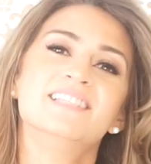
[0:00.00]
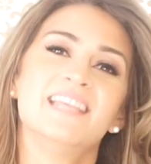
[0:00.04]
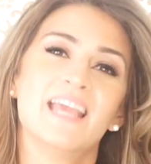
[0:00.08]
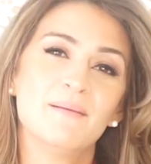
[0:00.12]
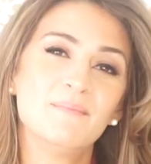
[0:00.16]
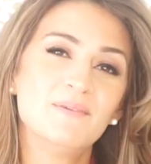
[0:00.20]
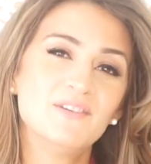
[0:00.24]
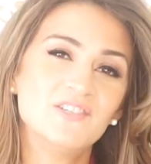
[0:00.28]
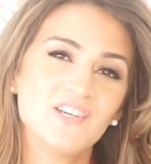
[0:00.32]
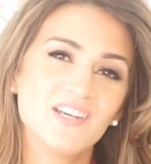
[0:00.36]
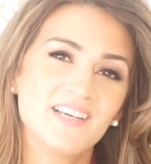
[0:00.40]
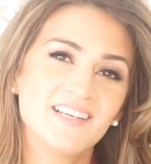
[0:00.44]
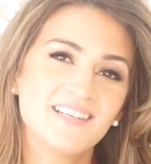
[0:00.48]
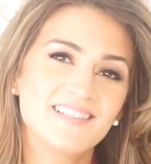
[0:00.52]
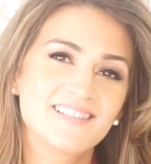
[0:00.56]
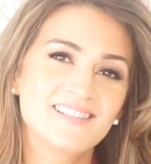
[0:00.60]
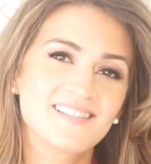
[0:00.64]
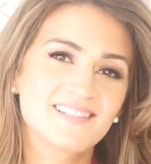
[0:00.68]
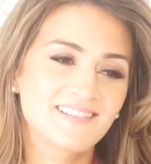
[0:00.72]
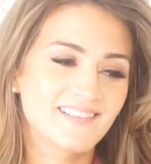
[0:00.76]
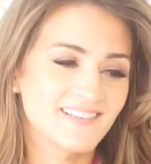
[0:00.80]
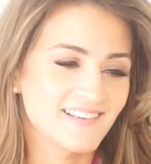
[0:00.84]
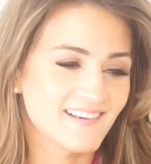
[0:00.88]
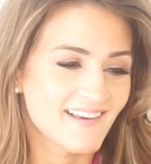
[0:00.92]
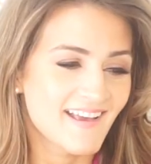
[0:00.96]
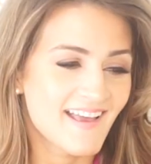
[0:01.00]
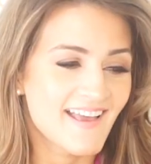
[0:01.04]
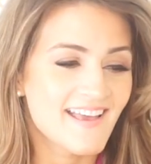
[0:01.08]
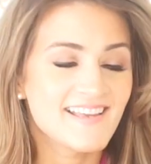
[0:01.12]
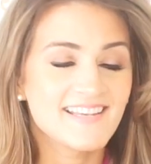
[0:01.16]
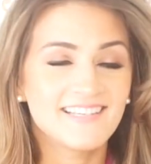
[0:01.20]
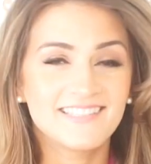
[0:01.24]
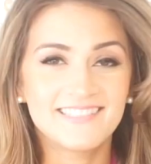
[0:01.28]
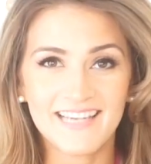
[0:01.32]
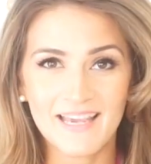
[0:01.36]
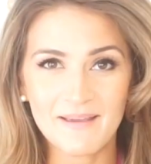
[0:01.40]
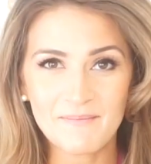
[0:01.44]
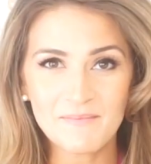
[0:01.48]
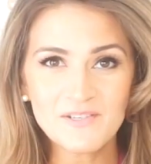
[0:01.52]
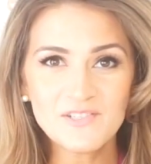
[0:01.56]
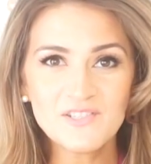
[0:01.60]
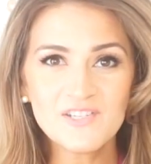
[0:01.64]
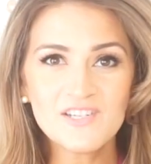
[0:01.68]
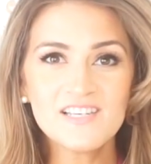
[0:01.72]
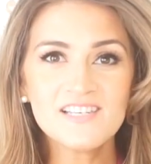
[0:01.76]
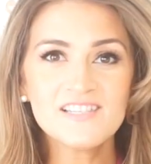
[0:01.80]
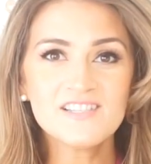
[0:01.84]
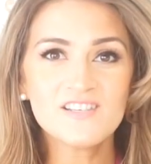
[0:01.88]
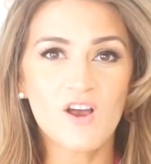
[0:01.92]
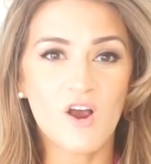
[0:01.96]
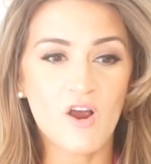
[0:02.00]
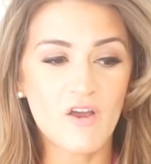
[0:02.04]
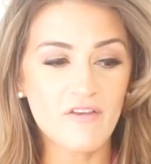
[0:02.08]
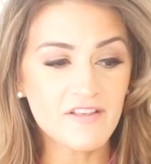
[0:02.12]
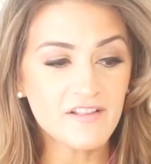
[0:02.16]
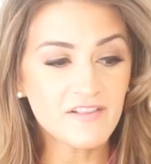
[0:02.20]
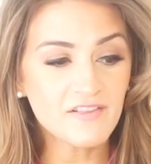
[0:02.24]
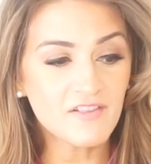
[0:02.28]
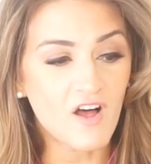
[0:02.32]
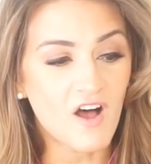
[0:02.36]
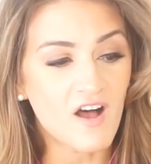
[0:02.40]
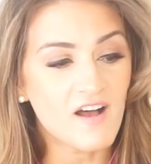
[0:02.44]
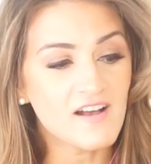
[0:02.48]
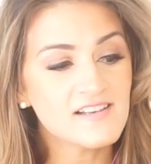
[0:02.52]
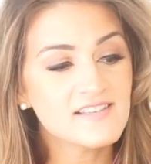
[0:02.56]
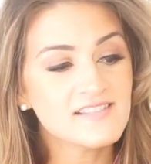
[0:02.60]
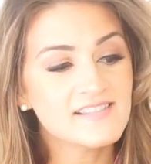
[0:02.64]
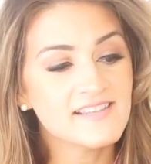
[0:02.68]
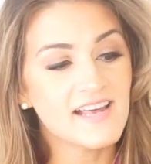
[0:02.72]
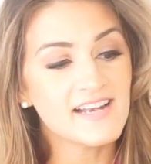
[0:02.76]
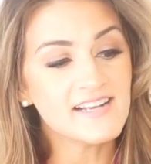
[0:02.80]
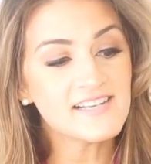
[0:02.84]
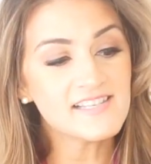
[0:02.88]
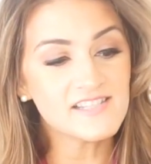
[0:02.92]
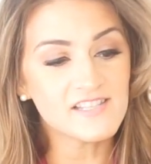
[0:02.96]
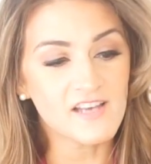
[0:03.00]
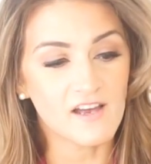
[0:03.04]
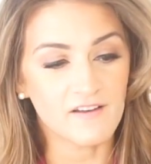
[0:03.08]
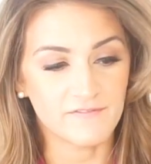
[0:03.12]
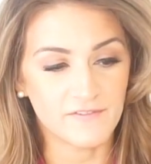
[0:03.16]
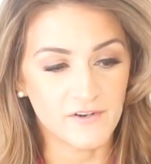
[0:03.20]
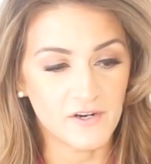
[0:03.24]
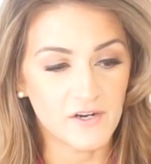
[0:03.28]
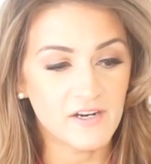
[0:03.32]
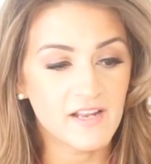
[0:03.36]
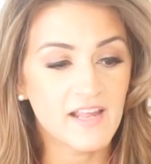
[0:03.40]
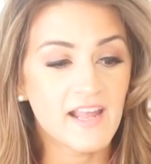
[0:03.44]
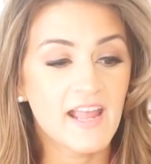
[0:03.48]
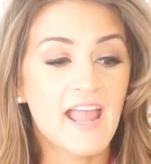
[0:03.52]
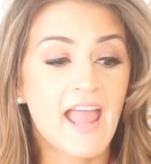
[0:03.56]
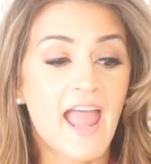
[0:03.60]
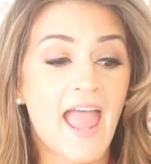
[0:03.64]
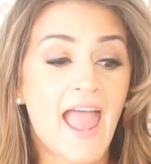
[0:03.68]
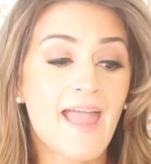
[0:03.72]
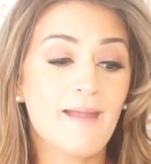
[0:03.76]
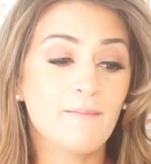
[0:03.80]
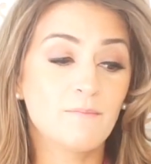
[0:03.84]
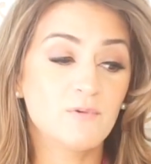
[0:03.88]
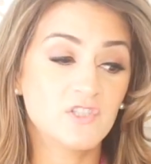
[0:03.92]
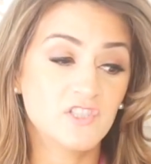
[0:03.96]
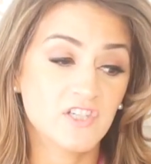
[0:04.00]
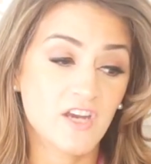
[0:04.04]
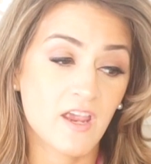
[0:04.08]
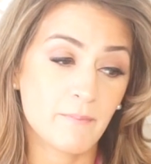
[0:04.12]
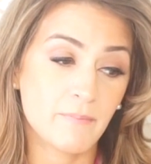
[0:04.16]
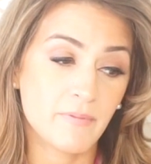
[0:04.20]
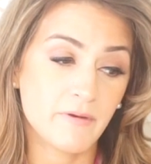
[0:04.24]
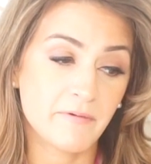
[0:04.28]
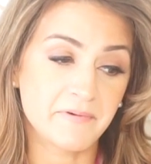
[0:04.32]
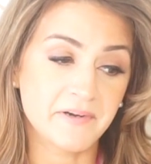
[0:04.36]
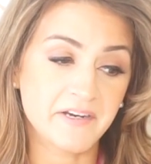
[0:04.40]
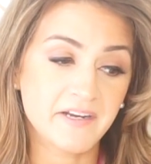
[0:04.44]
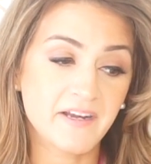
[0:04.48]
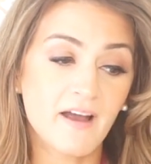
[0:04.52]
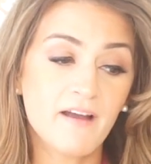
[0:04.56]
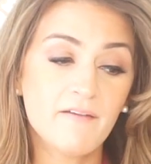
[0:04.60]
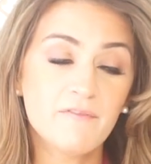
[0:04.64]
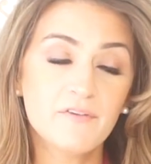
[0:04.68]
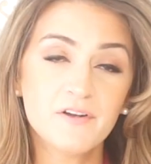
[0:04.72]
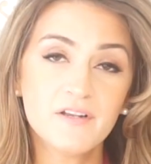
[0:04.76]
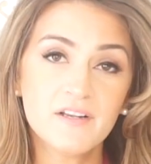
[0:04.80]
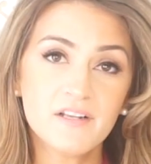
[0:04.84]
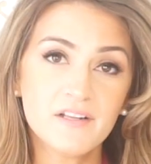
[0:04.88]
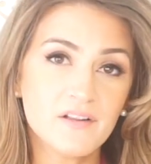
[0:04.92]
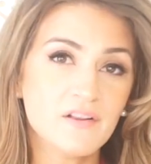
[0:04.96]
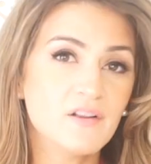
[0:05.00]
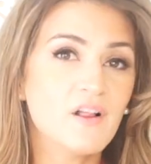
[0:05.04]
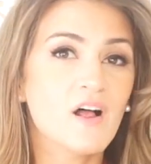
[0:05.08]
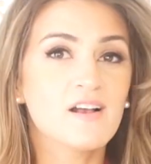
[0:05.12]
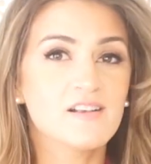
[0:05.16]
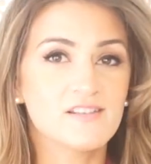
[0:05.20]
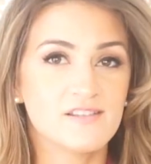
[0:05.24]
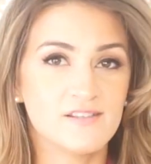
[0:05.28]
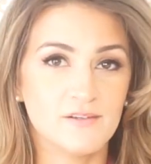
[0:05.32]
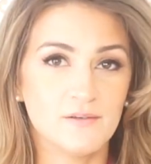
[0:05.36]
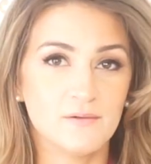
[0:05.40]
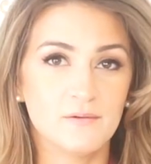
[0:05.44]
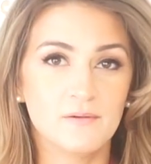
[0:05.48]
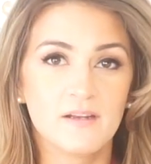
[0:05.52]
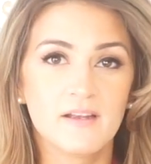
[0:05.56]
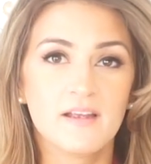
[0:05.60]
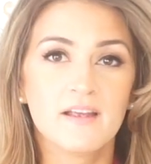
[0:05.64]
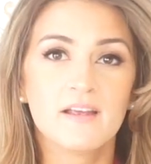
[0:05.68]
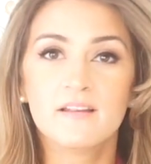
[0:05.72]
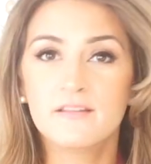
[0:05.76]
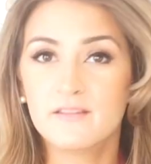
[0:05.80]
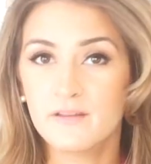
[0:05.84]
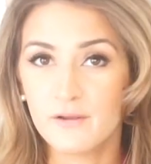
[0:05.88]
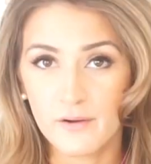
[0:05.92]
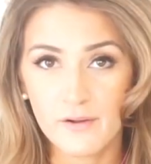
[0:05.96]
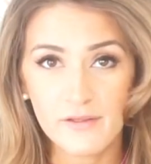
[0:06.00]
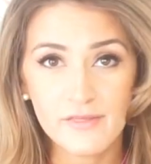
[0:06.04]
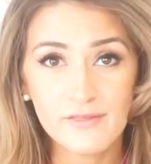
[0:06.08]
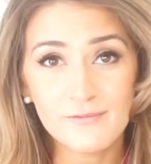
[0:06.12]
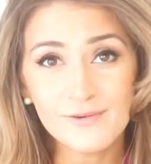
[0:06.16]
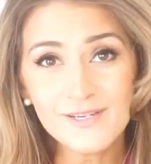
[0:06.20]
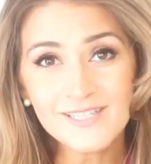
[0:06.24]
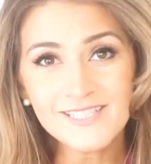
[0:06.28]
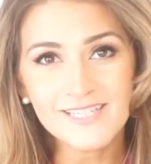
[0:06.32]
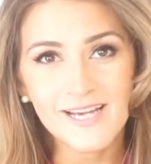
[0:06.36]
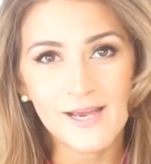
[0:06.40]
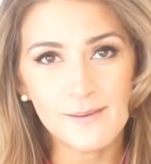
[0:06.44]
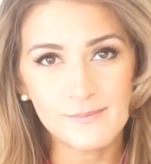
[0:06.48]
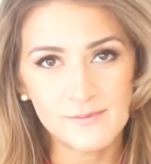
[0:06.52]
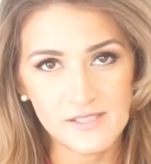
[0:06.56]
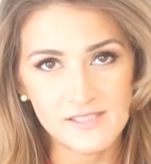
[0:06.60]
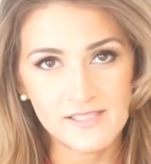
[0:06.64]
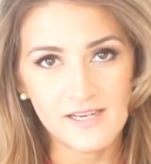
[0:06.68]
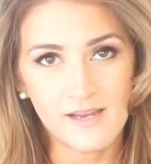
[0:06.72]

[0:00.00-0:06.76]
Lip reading: damages. Damages are the loss that is suffered and which can be recovered in a lawsuit. There are 3 types of